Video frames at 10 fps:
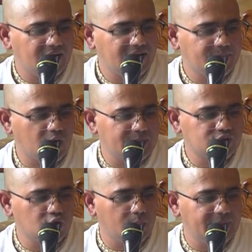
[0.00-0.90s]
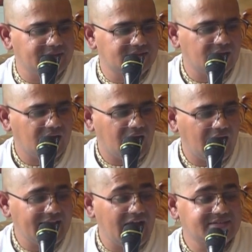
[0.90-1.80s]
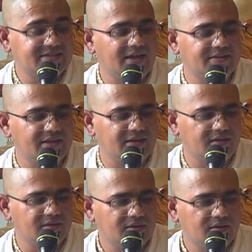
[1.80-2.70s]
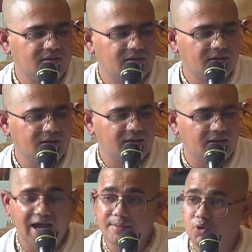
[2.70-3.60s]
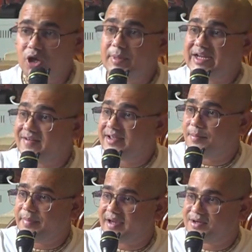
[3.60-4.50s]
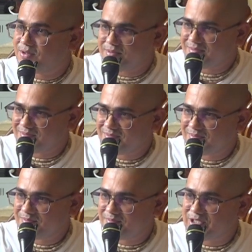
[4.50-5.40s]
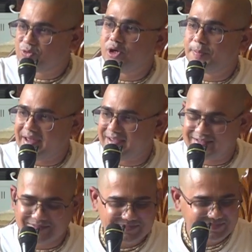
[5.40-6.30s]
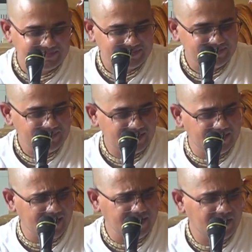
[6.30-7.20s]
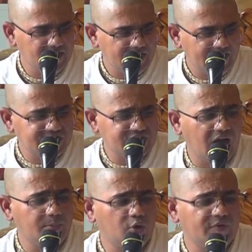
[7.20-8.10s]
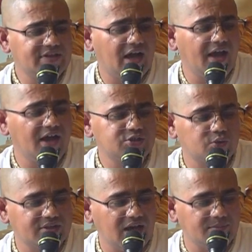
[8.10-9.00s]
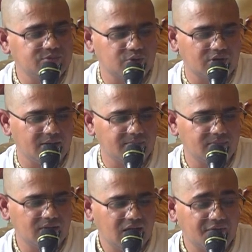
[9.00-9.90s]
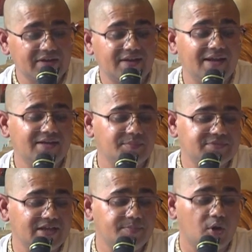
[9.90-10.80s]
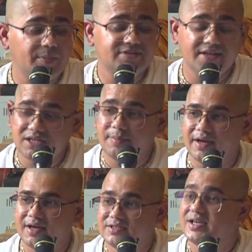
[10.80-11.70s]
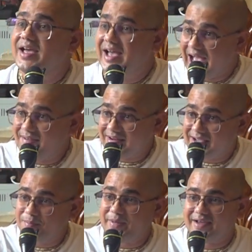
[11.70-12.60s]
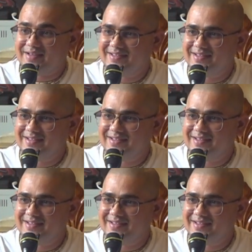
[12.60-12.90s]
he promised to gopis, Ayase ati, I am going but I will come back. Please don't panic. Then, Eshyamo vidhaya suridam sukham. After killing Kamsa, he promised Nanda Maharaj, I will come back.